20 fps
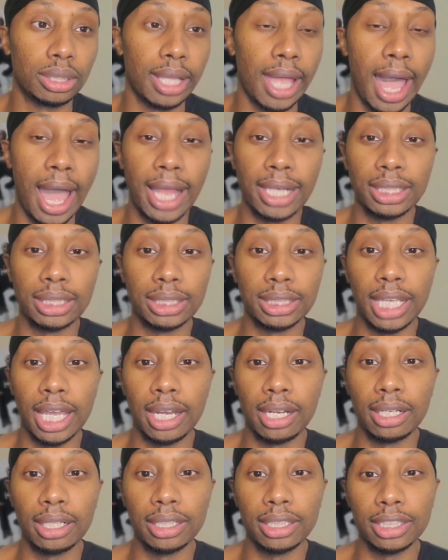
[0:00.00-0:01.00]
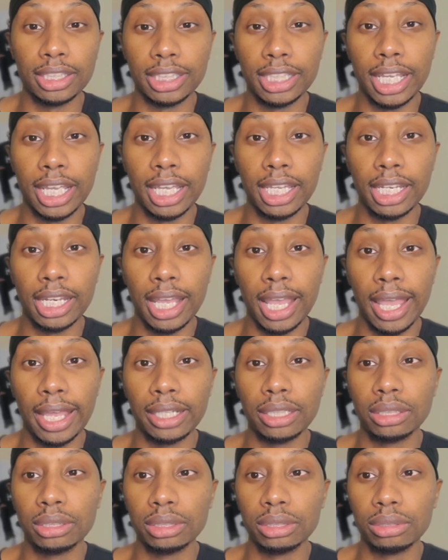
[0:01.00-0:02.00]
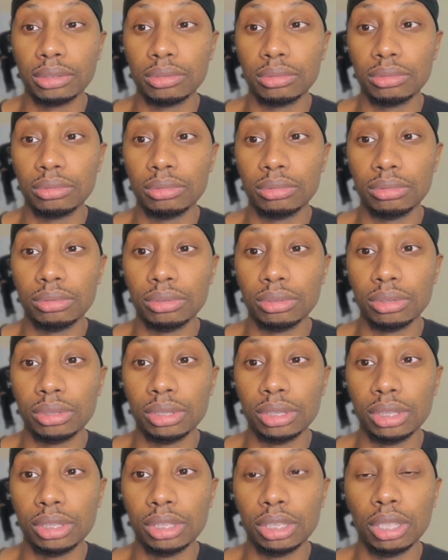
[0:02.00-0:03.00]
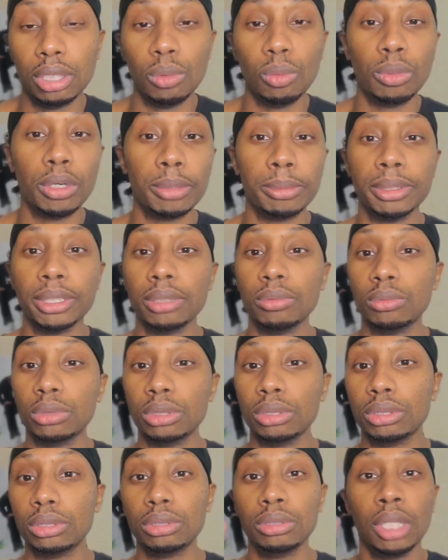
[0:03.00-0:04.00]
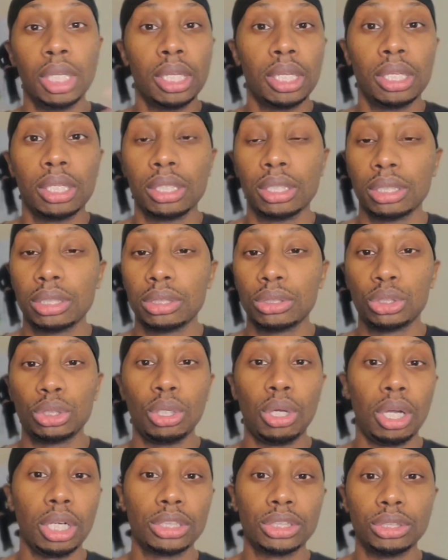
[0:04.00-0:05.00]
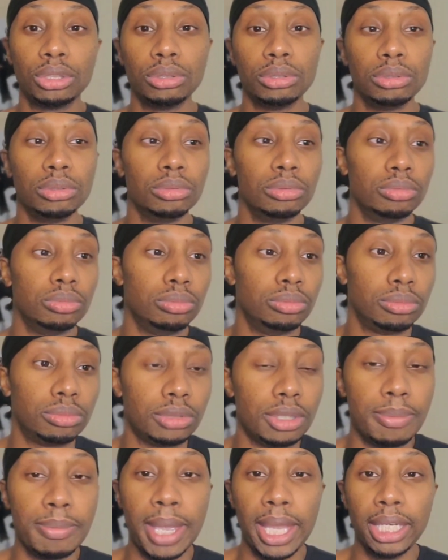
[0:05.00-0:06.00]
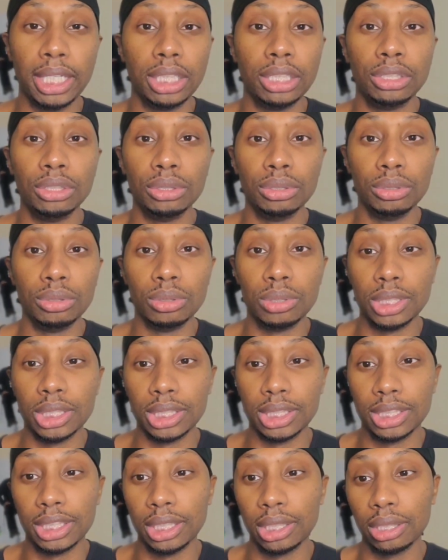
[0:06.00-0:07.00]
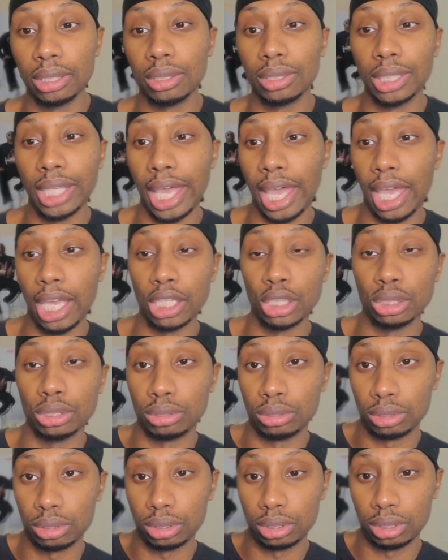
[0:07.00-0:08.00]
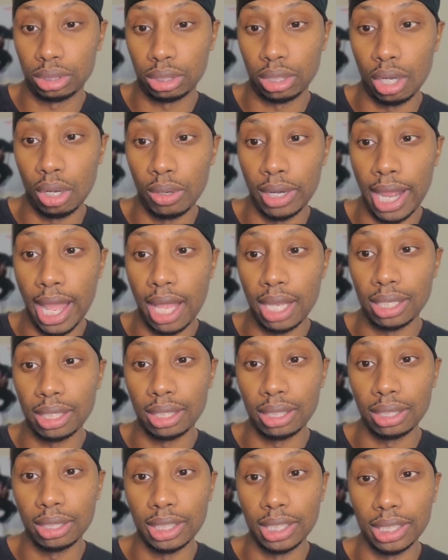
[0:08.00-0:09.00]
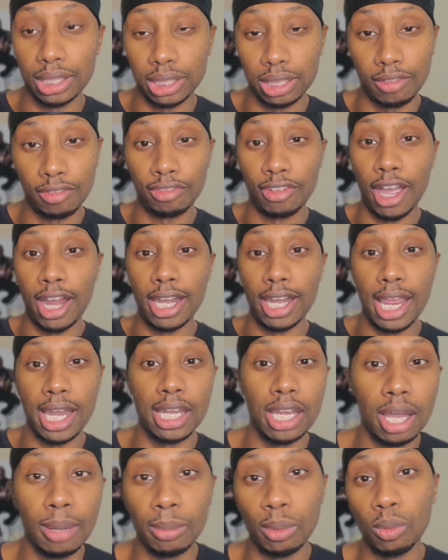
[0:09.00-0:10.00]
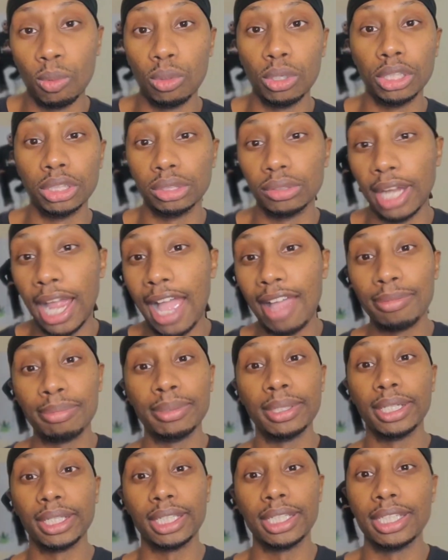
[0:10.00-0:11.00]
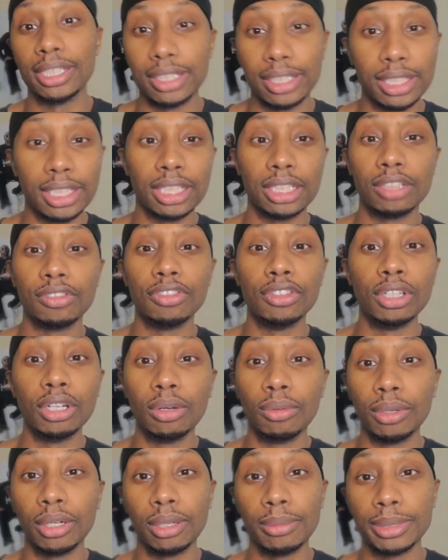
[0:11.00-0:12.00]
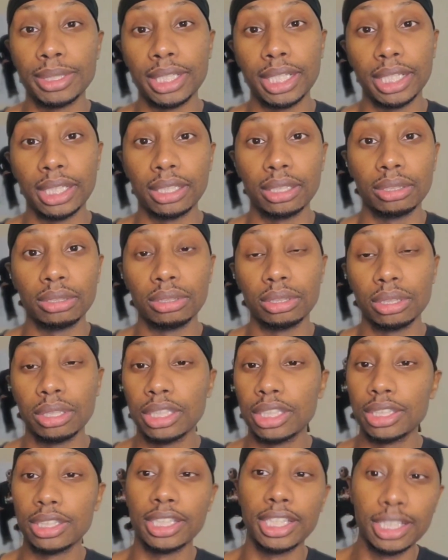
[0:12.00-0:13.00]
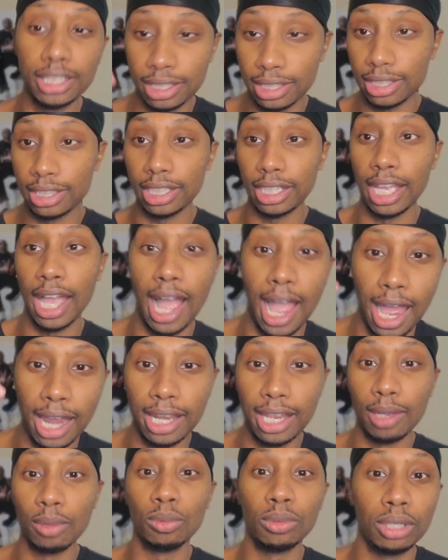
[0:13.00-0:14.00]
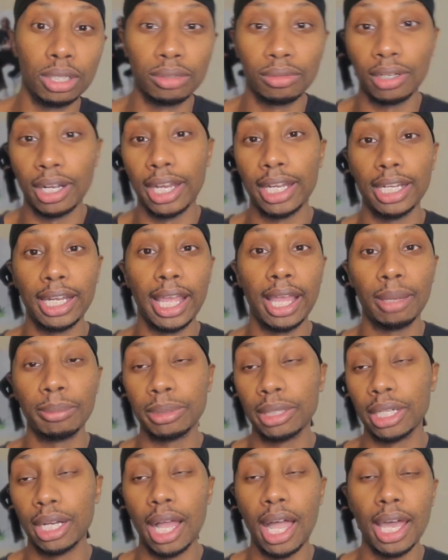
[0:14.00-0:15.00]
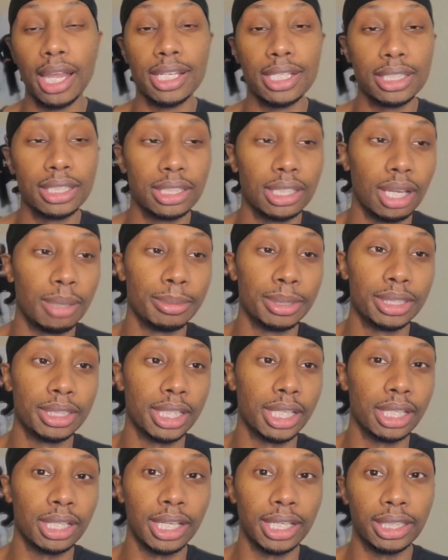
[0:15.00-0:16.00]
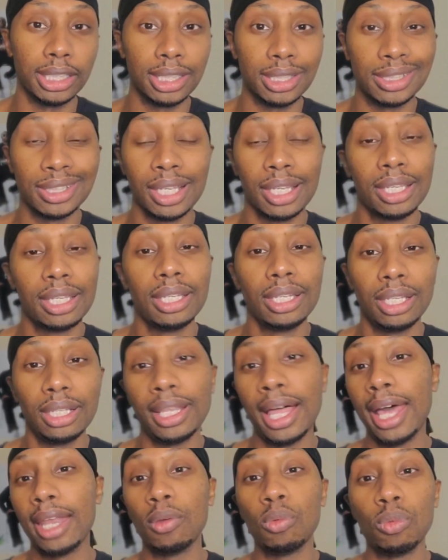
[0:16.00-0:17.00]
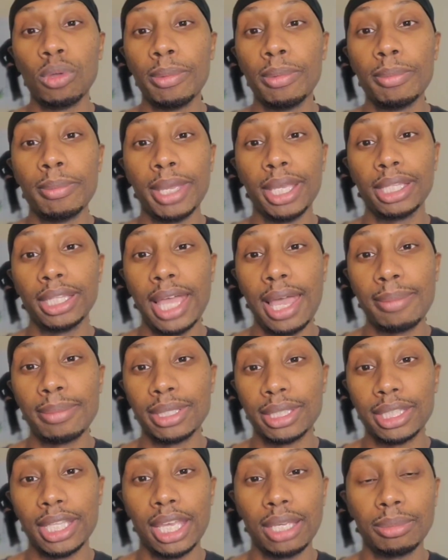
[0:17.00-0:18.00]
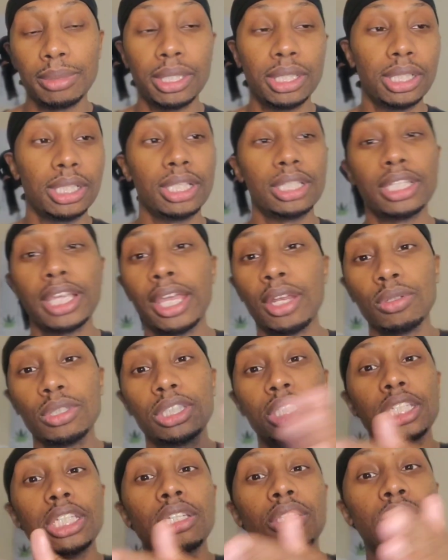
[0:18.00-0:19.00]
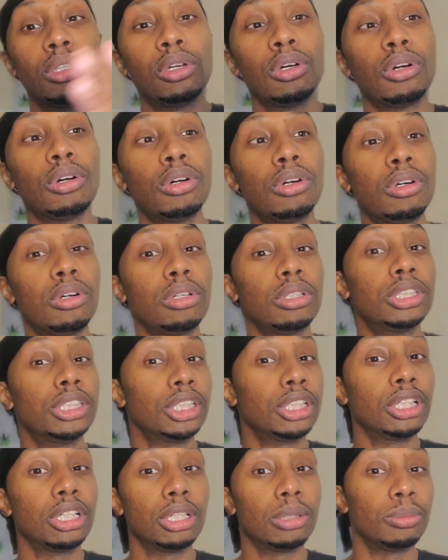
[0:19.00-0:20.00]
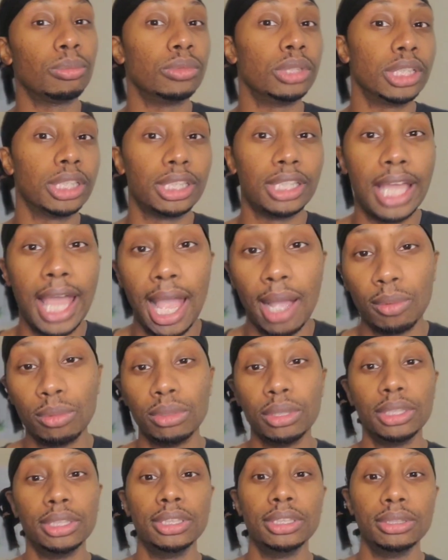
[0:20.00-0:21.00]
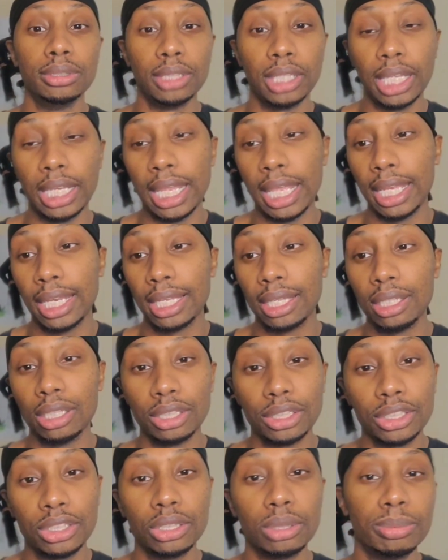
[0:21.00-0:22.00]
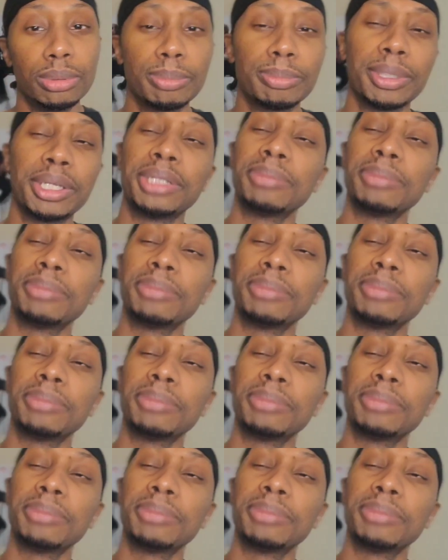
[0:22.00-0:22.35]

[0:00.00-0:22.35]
Guys just got to understand that, women will talk to many dudes until they go down to the list and find that number one draft pick, in a sense, if you know what I'm saying. This is the guy they want right now. But honestly, I'm going to say it like this. A lot of women make that mistake because they don't see long term with that one dude and they look stupid.